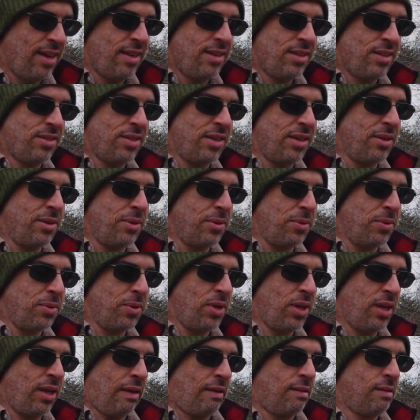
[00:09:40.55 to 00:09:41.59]
So
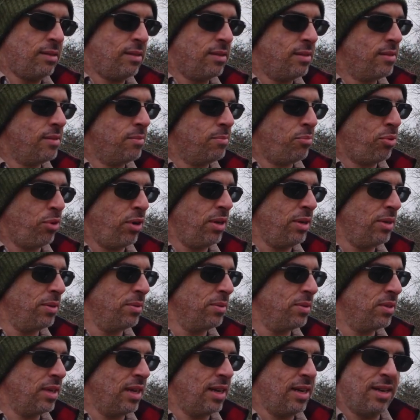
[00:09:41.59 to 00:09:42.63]

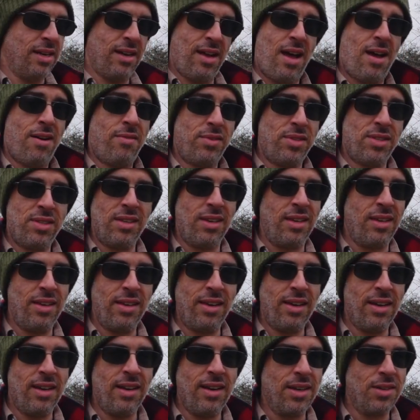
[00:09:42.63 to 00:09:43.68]
pros, obviously you
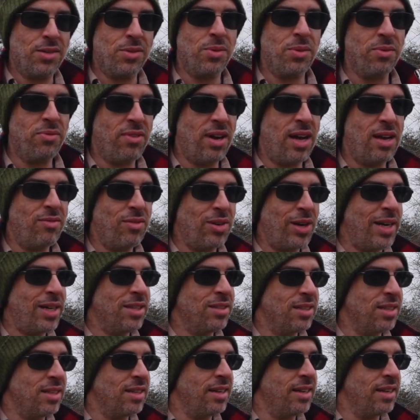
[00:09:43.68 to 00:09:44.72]
get an extra 5
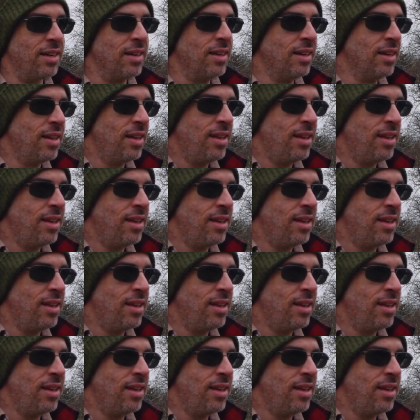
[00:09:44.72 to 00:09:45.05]
rounds in here.